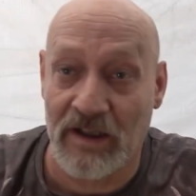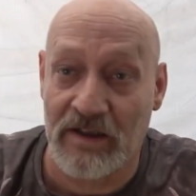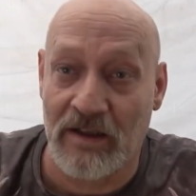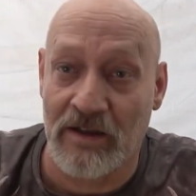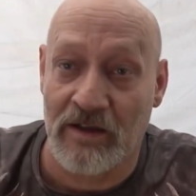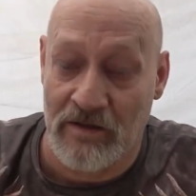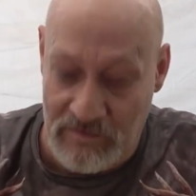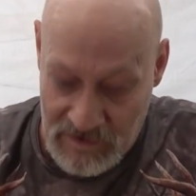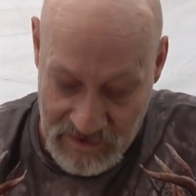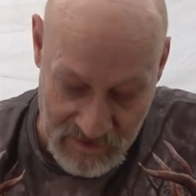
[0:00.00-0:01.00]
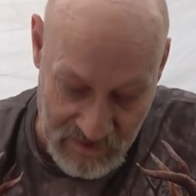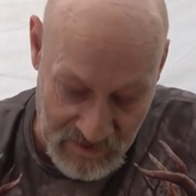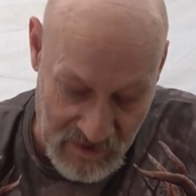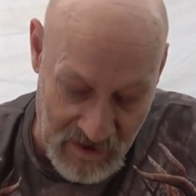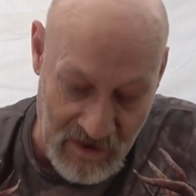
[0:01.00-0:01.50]
Had to clean up.
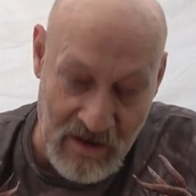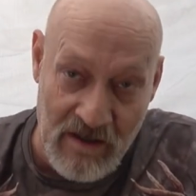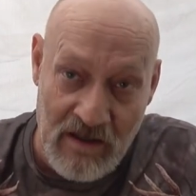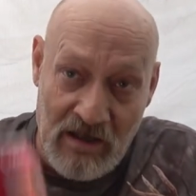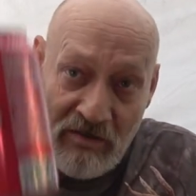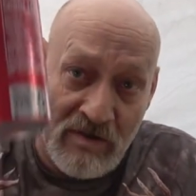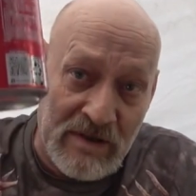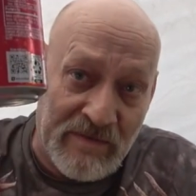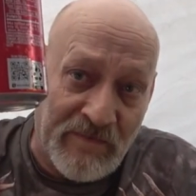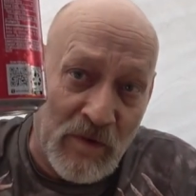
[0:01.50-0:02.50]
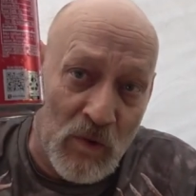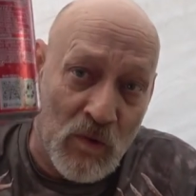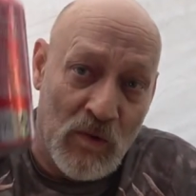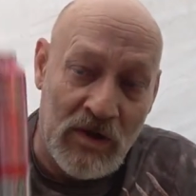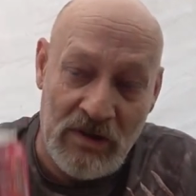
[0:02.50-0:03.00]
That was
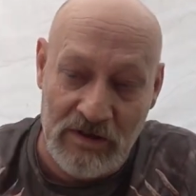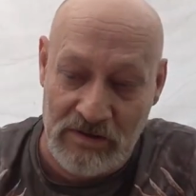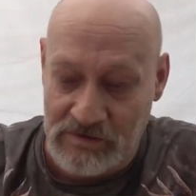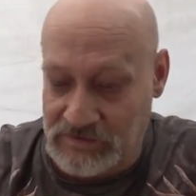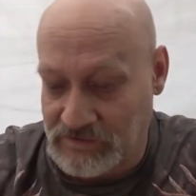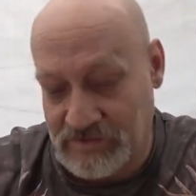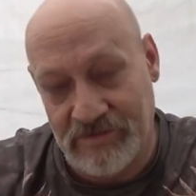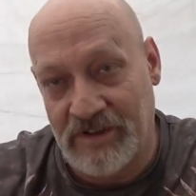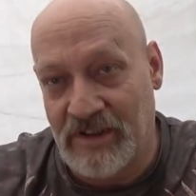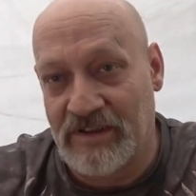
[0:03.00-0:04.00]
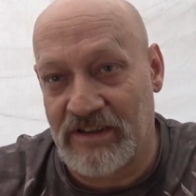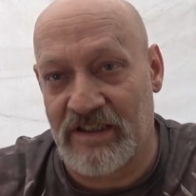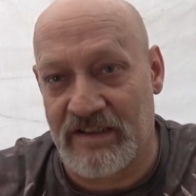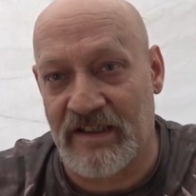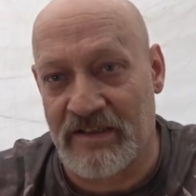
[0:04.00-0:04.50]
full. Let's
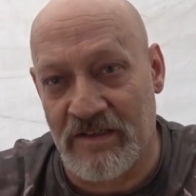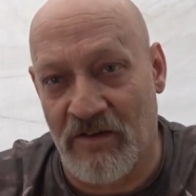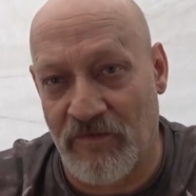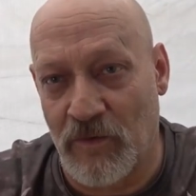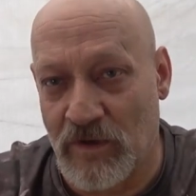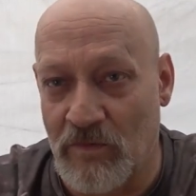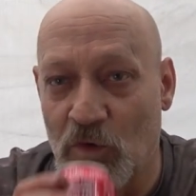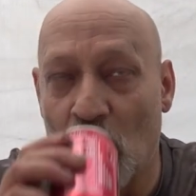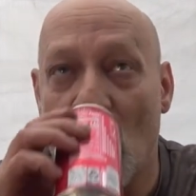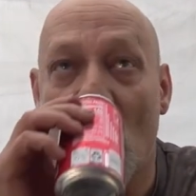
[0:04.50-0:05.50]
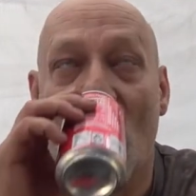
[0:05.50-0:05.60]
just say it's not full anymore.